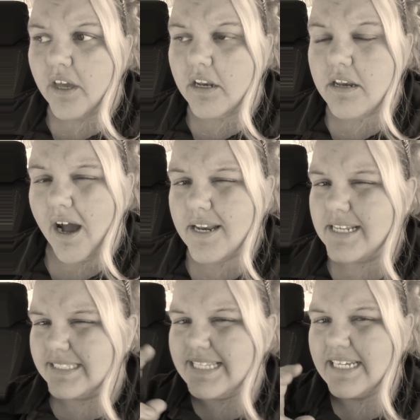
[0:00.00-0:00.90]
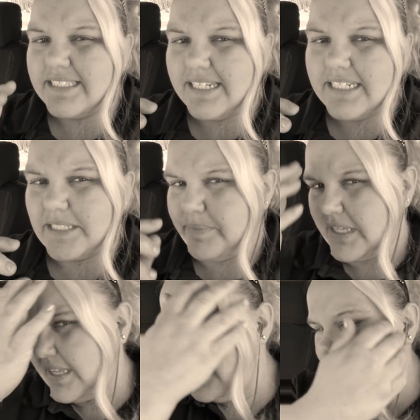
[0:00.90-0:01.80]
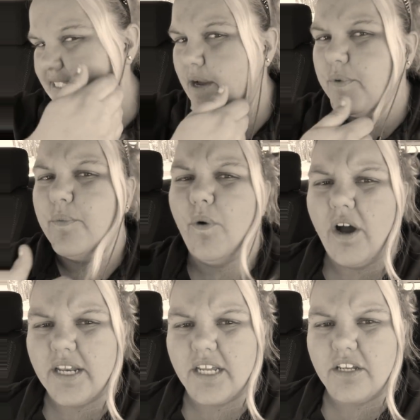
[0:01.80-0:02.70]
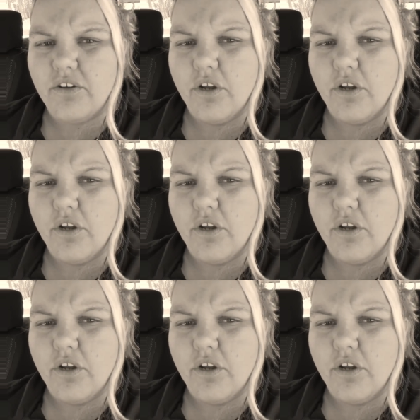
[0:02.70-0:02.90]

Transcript: not necessities, but the things that we wanted.